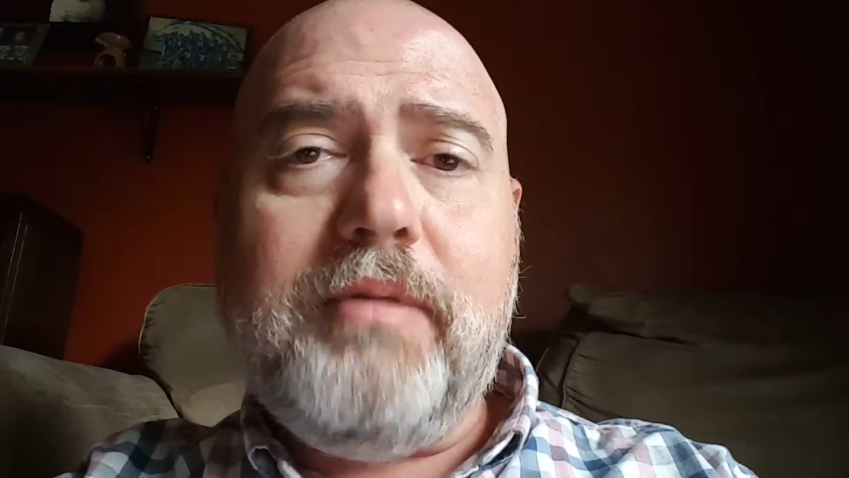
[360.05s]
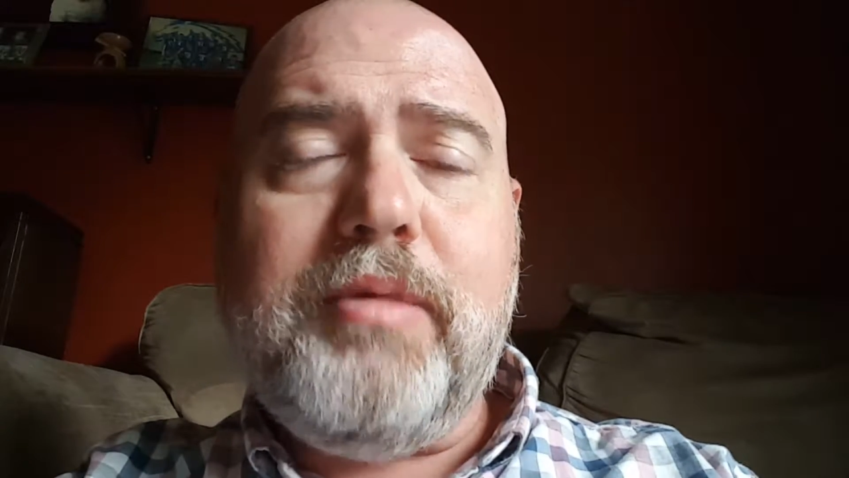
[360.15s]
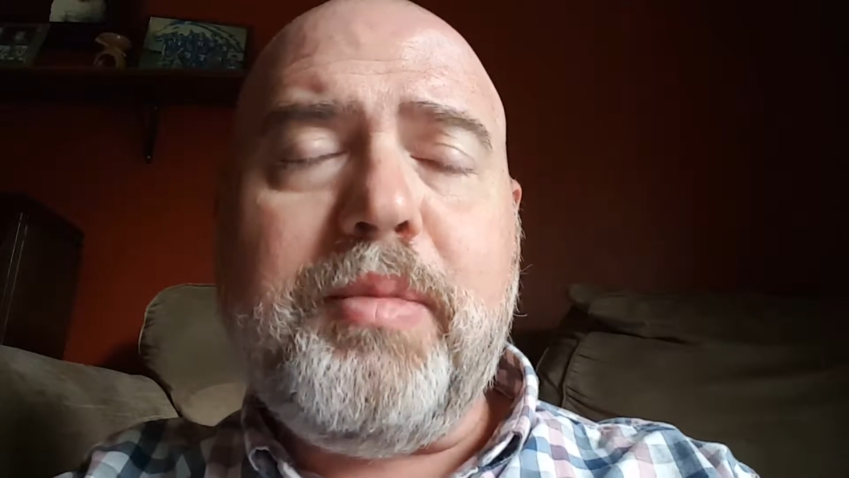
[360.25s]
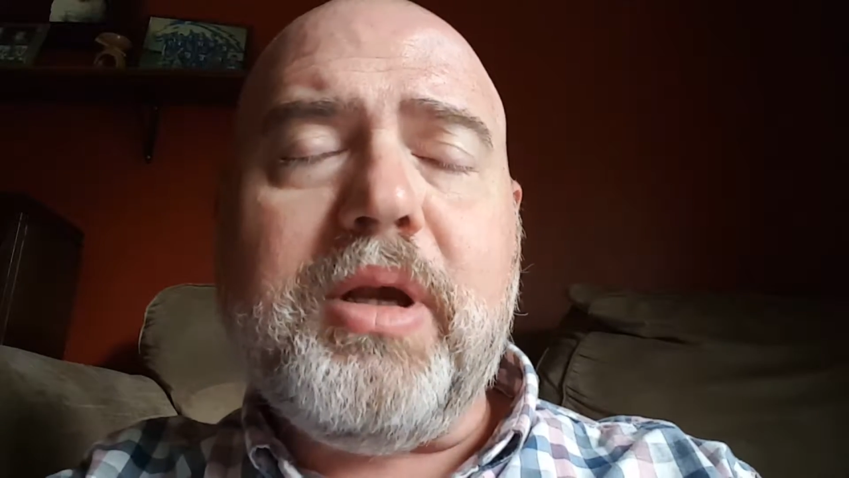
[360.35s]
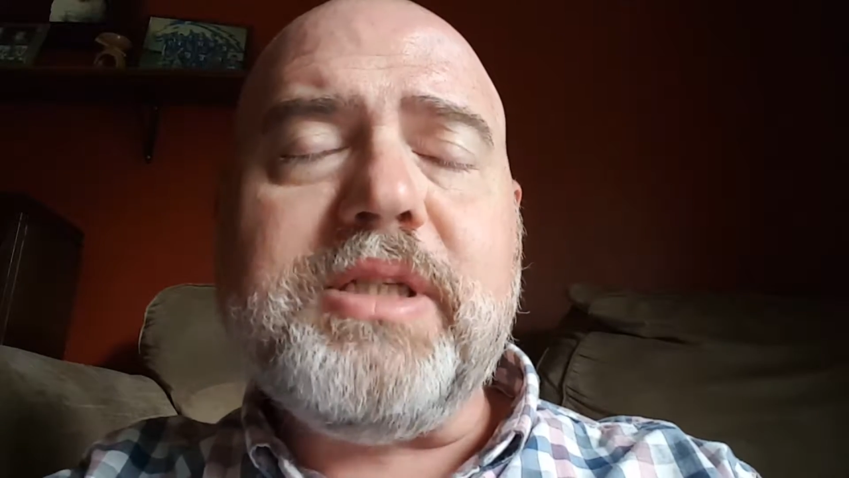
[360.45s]

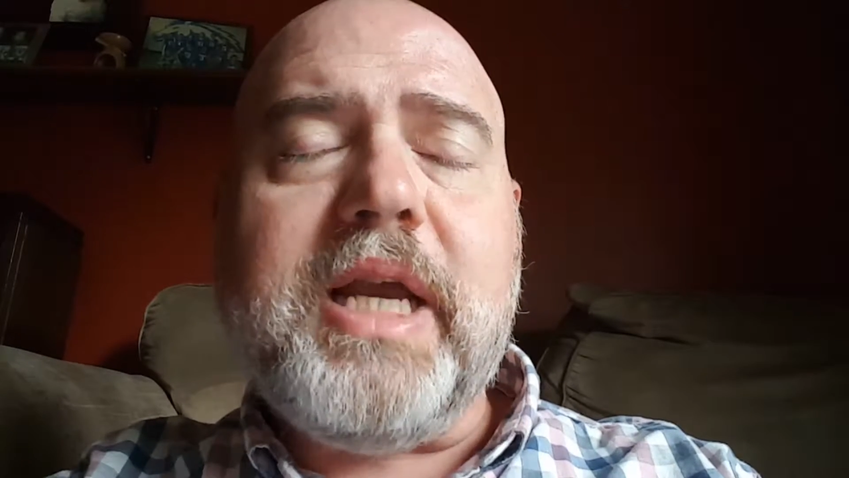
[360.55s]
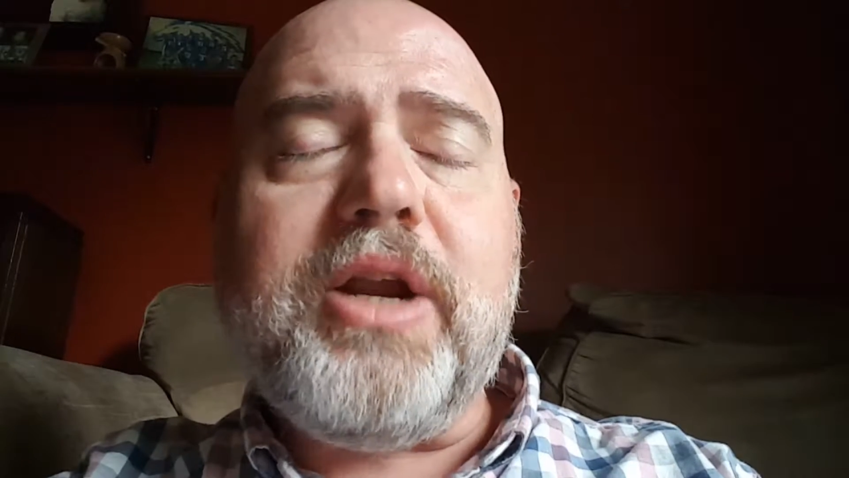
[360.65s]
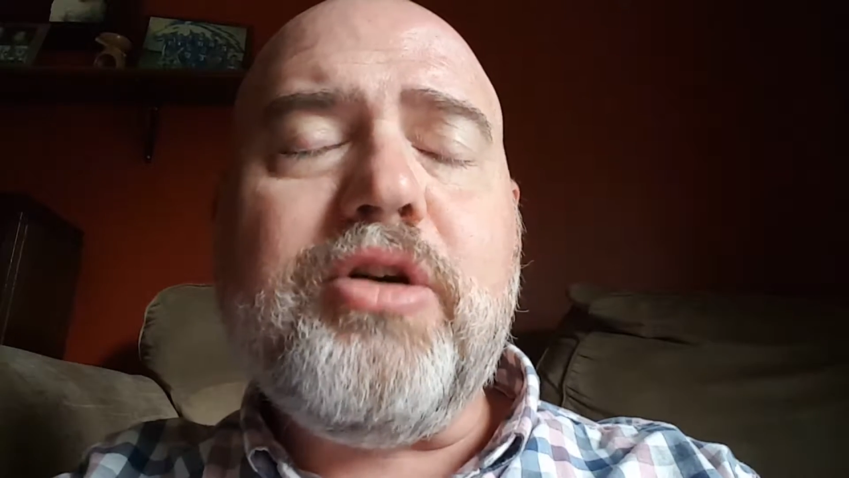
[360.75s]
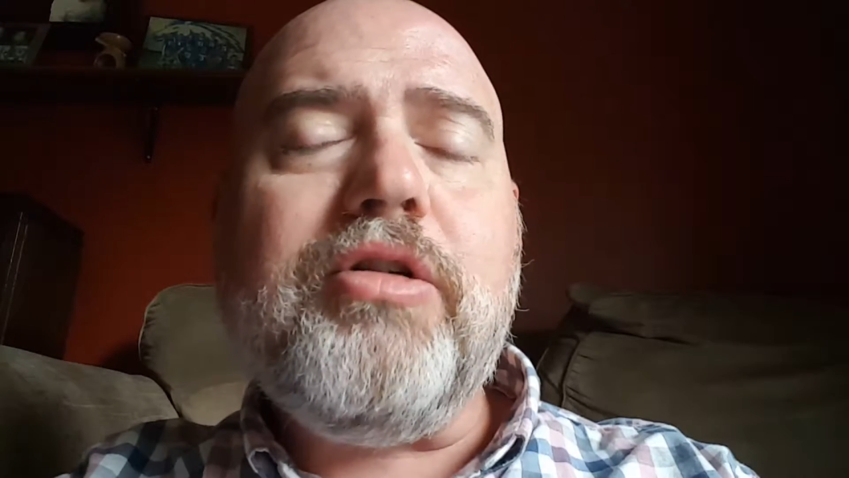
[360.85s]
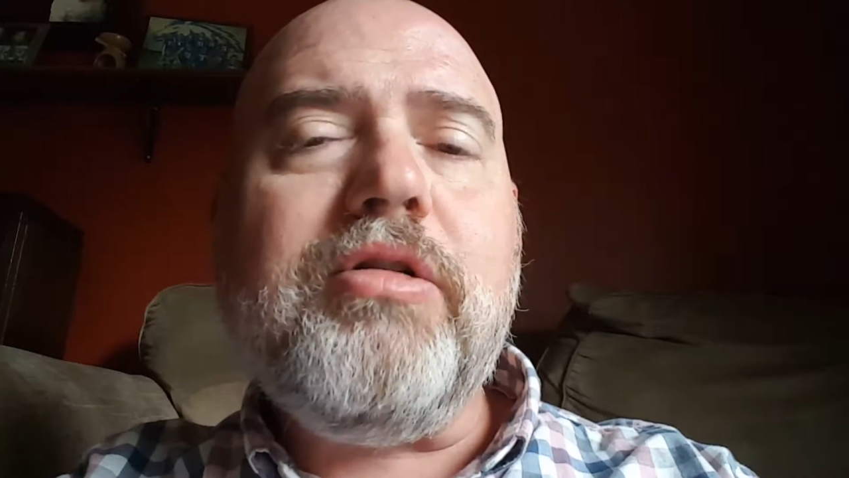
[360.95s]
but because I
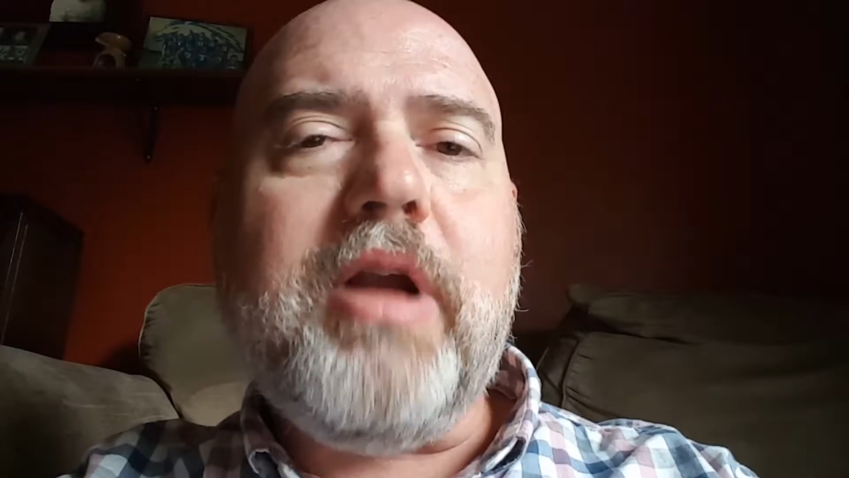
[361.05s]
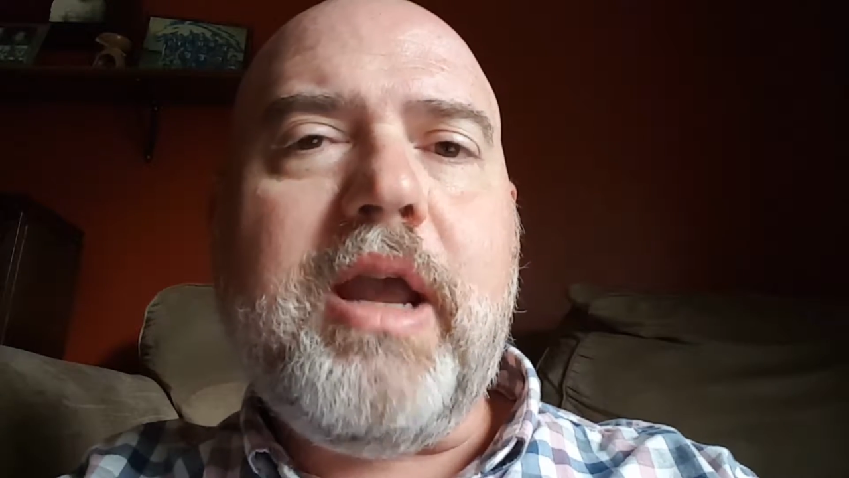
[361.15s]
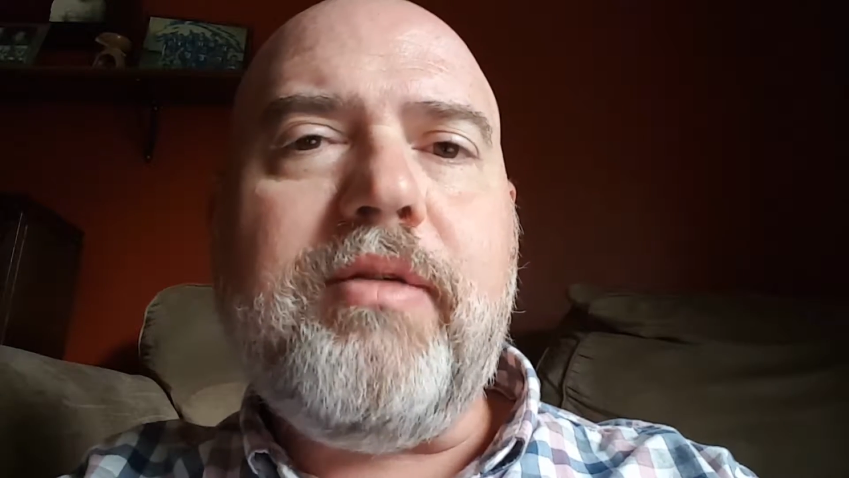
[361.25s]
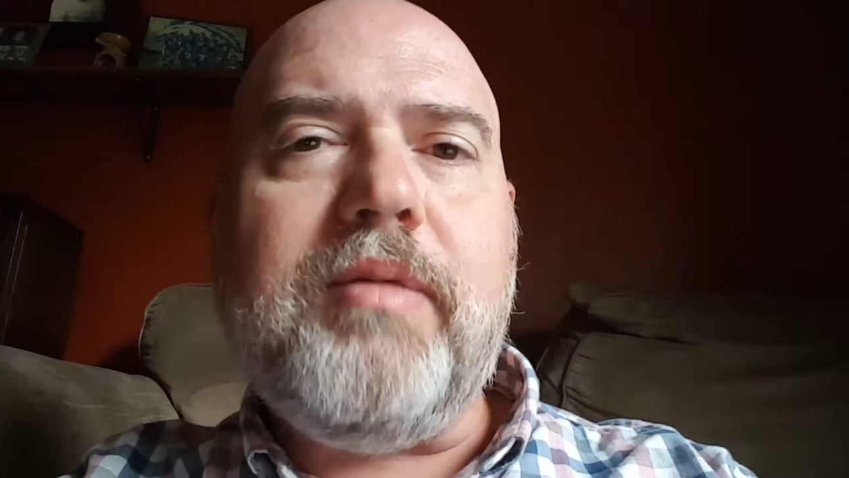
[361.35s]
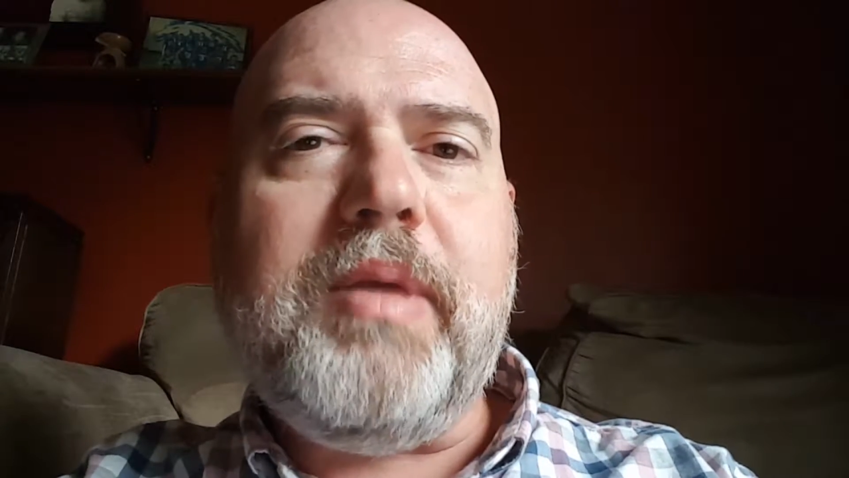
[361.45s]
crave it,